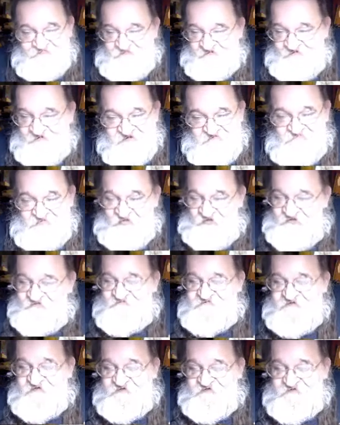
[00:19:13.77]
30
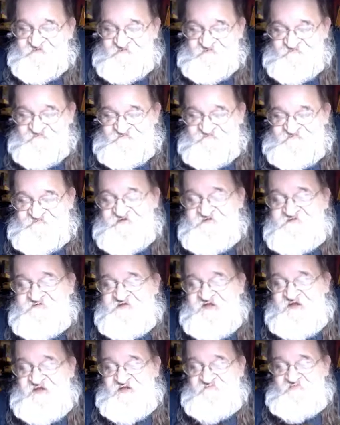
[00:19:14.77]
plus years of
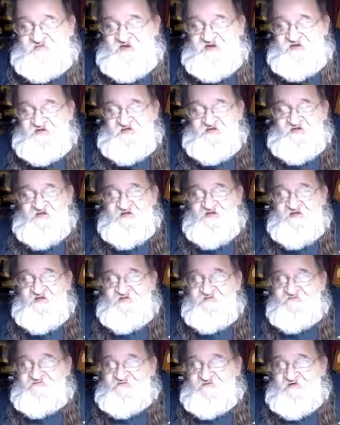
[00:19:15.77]
fish keeping,
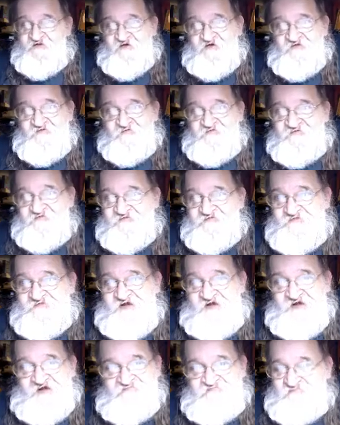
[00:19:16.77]
so
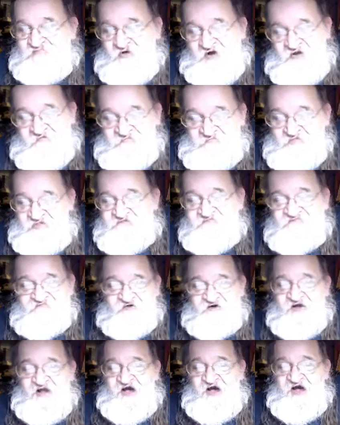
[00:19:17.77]
I've probably
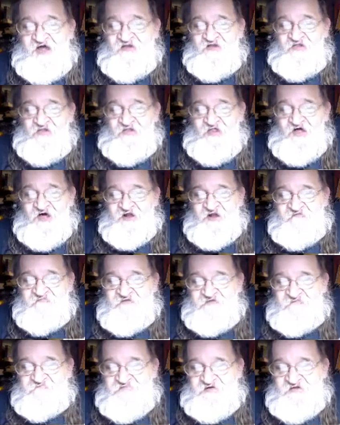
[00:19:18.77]
forgotten a lot
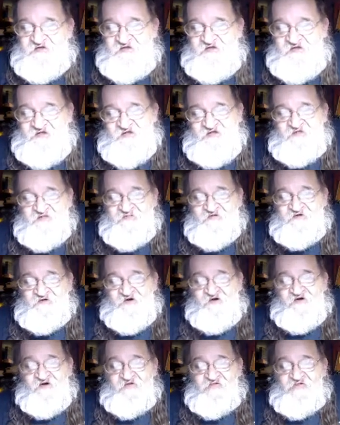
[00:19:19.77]
of it, but there
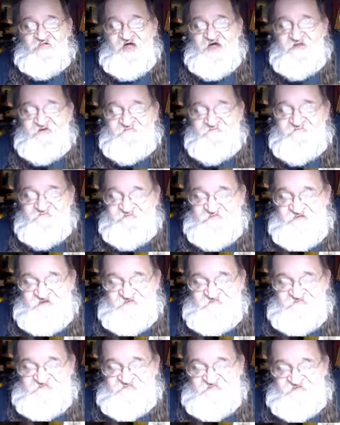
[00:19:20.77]
are a lot of
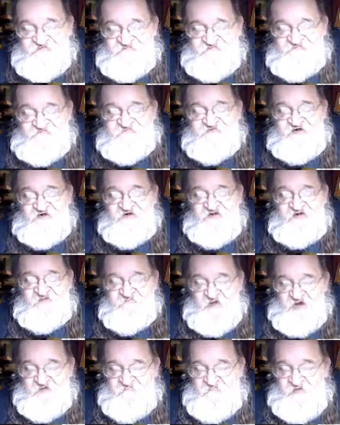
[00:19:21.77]
things that stuck
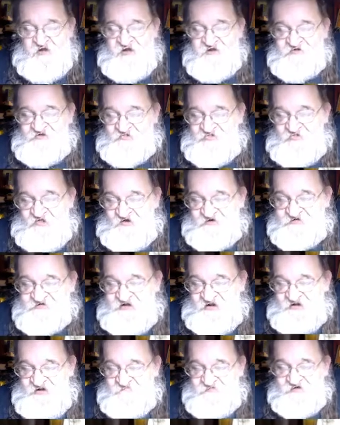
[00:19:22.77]
in my mind a long
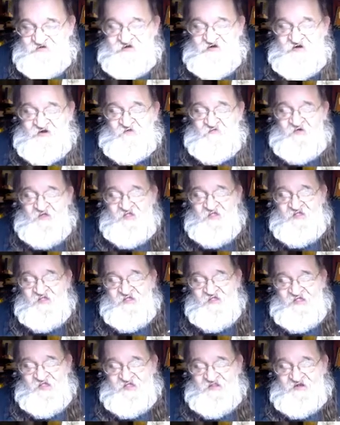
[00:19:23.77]
time ago,
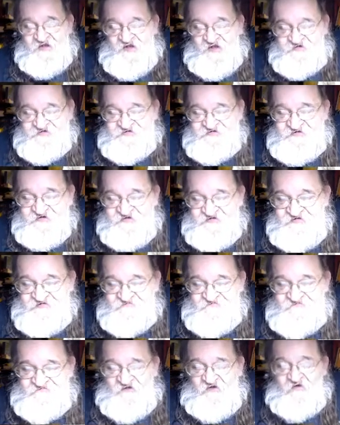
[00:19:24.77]
and I tend
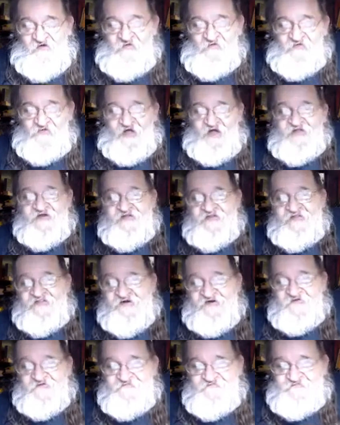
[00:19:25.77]
to hold on to
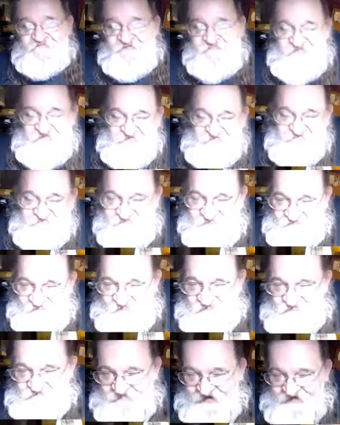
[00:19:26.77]
those even
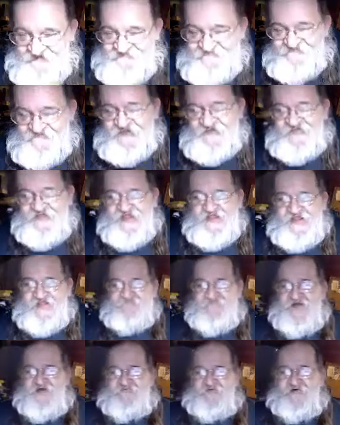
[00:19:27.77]
with my
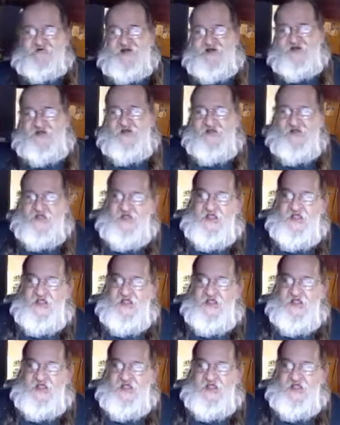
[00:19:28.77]
failing memory.